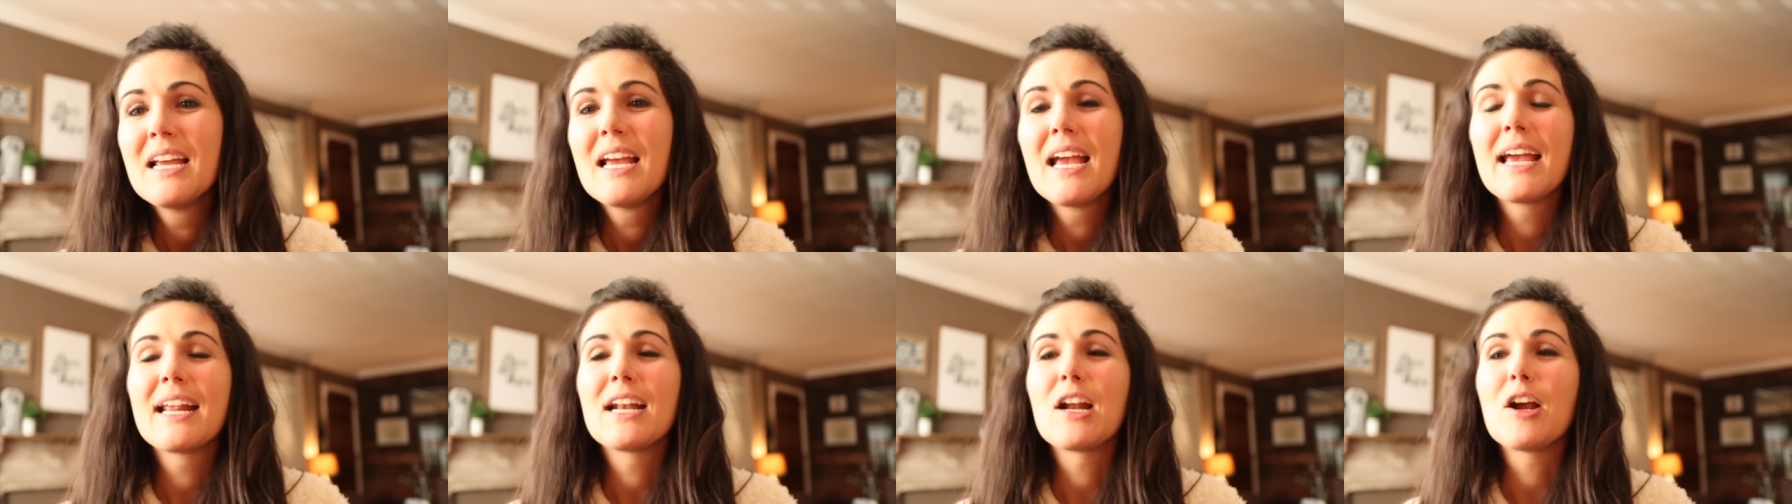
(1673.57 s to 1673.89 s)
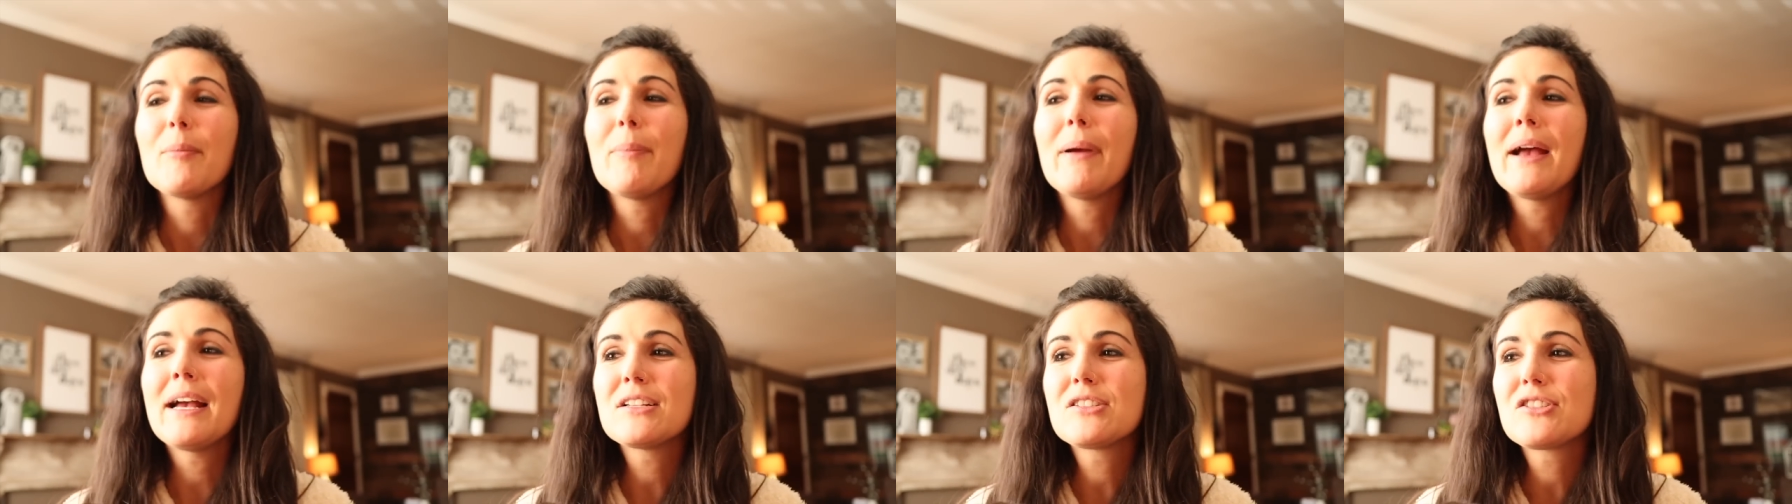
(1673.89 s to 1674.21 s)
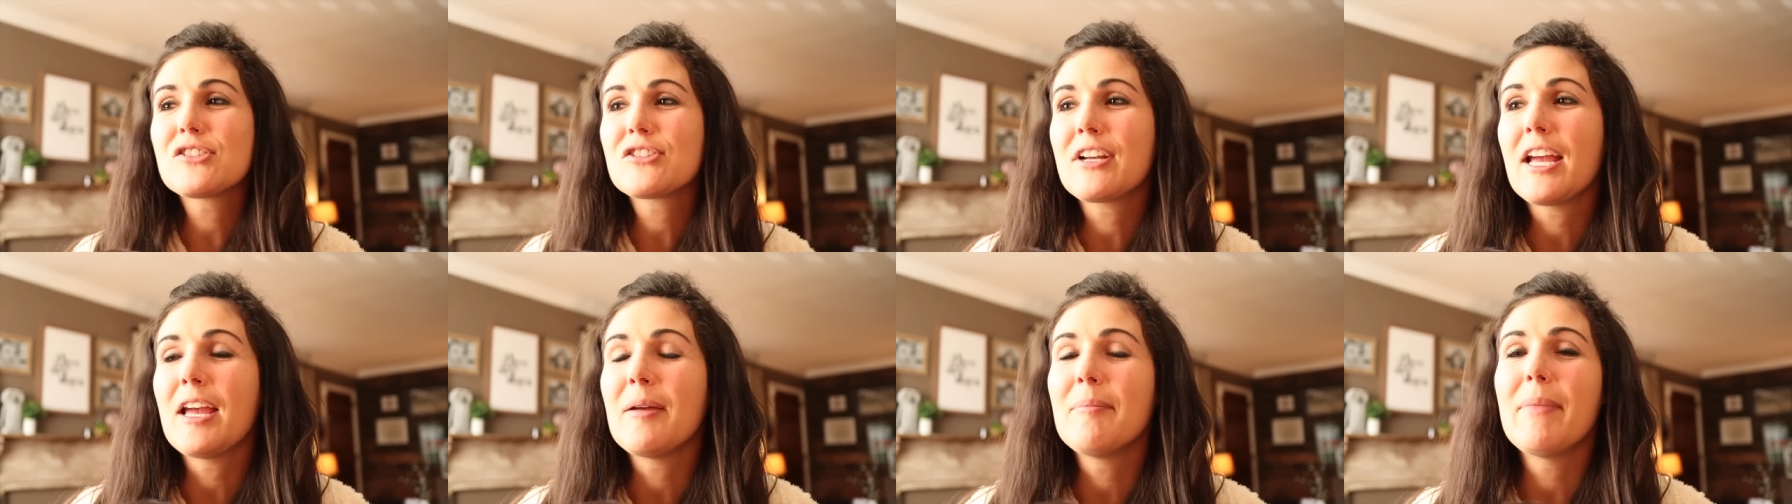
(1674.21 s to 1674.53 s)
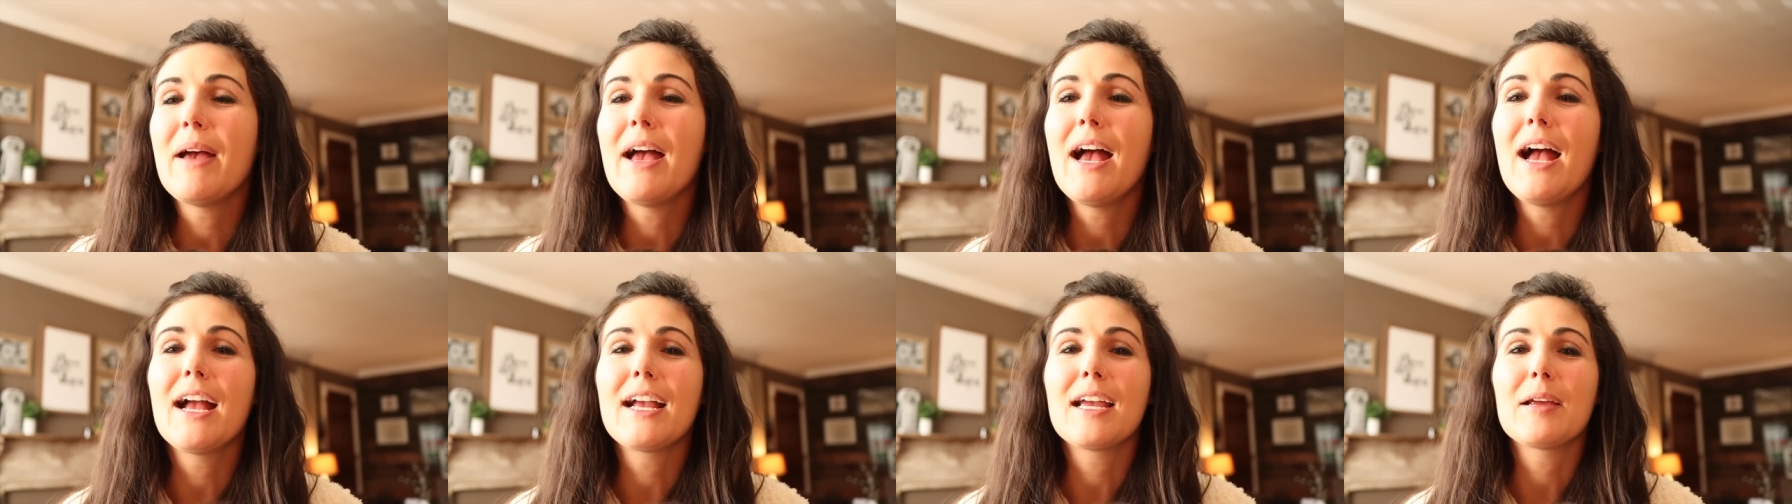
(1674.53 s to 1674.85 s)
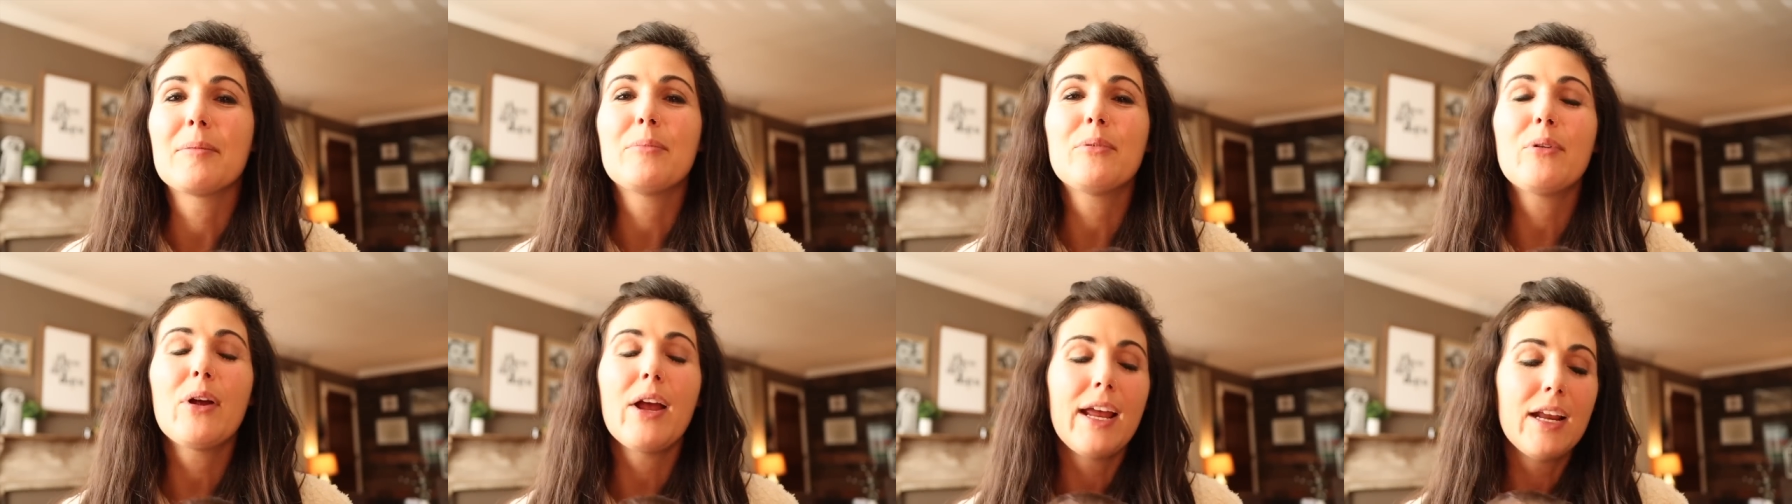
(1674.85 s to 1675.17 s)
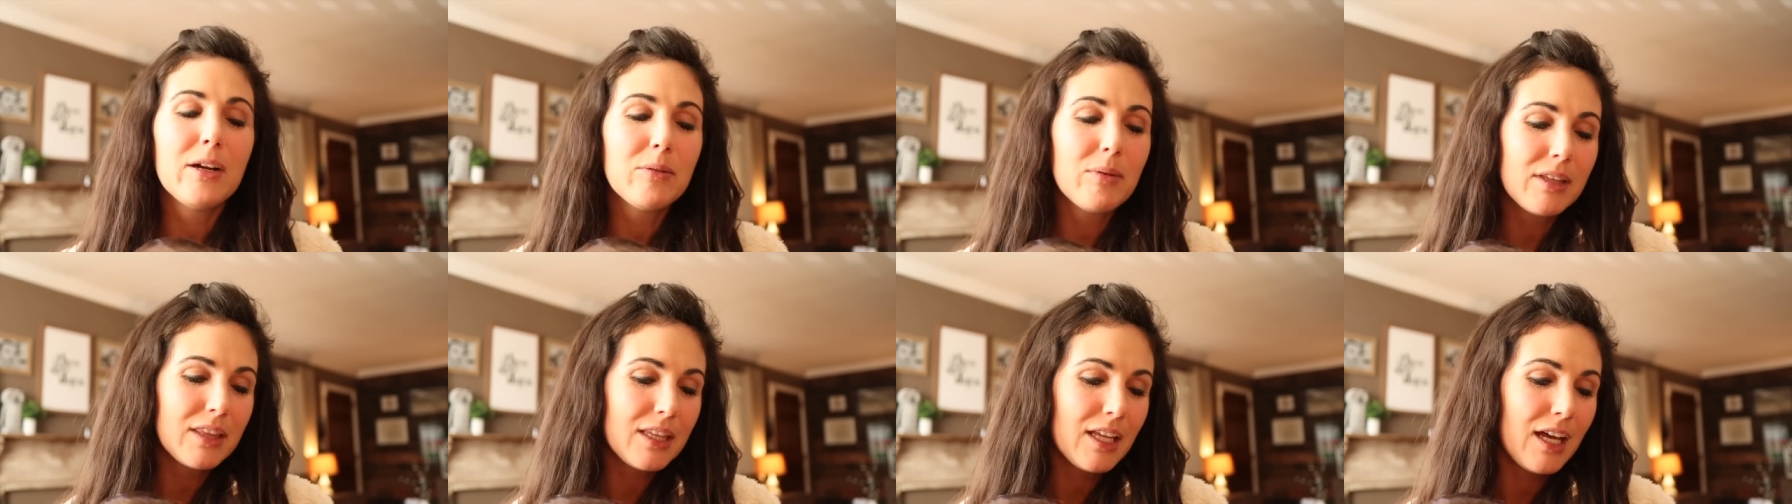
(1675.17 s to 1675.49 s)
And our pastor came back and
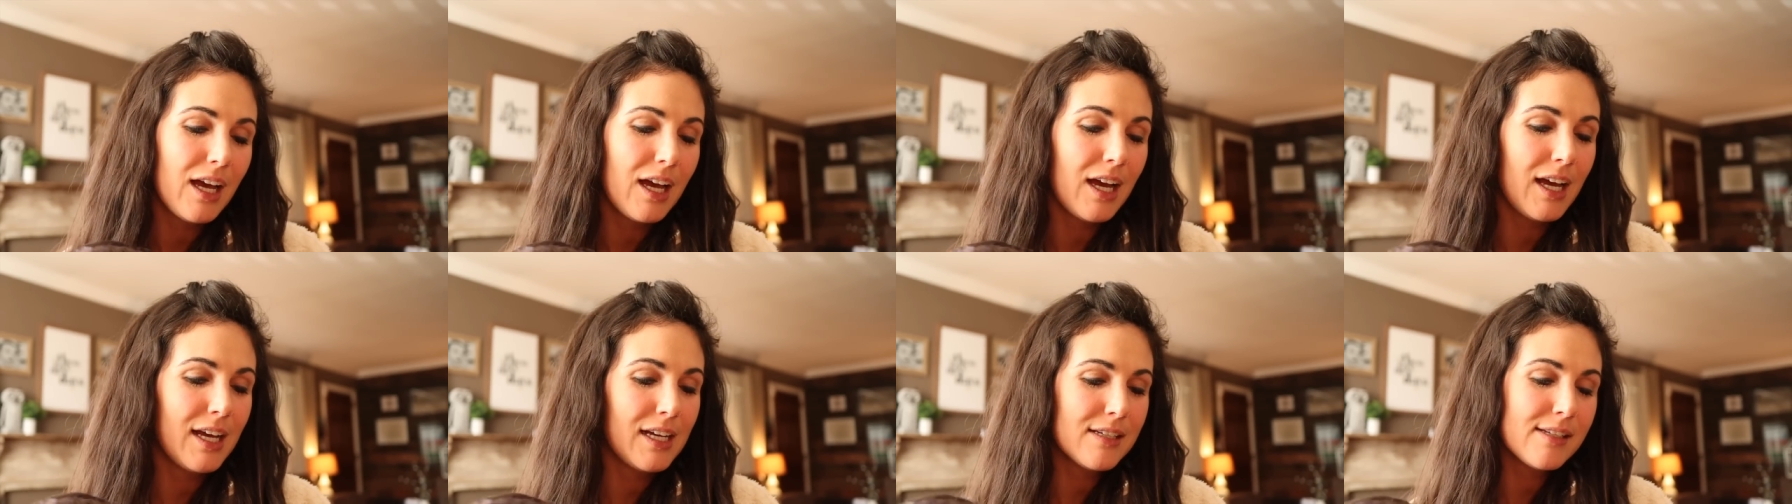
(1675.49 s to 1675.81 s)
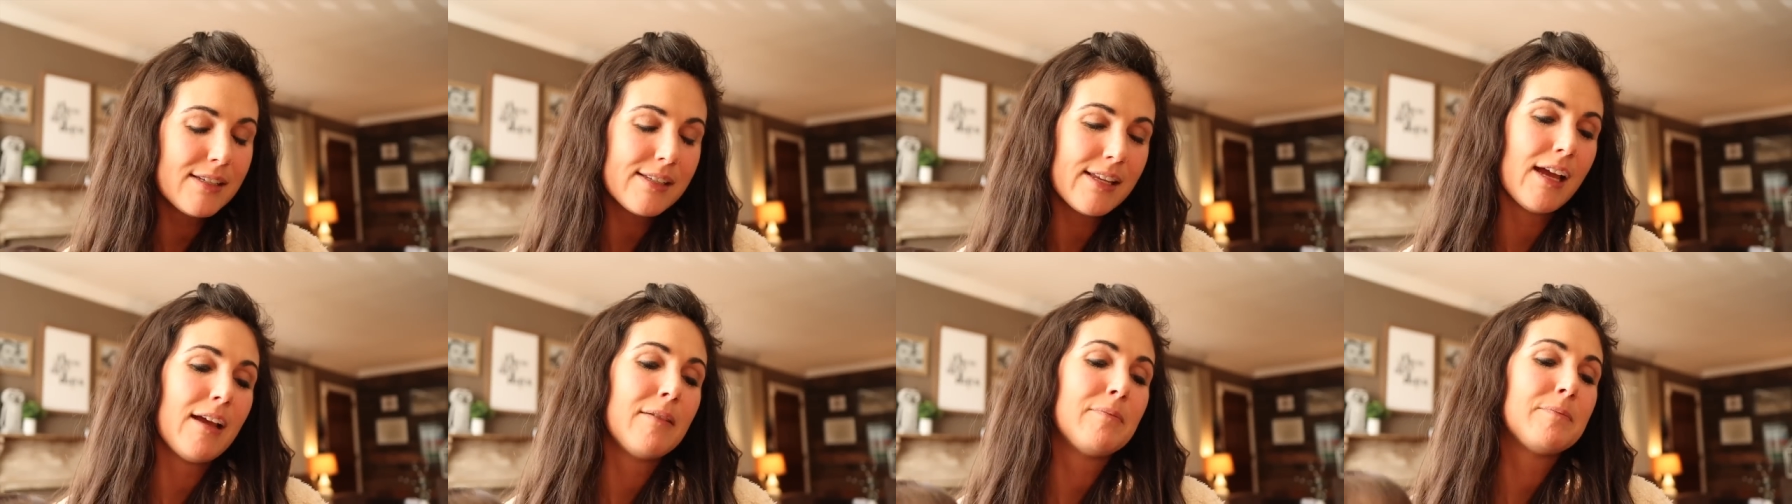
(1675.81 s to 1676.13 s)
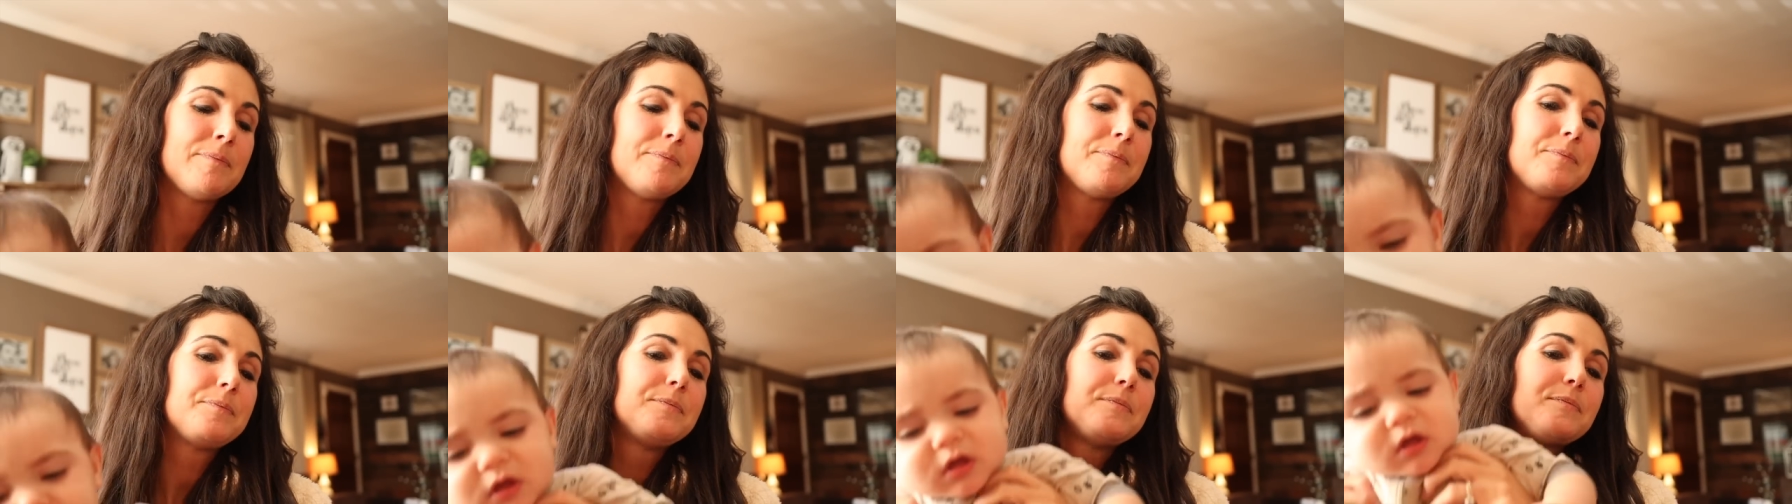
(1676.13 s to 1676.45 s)
prayed with us, and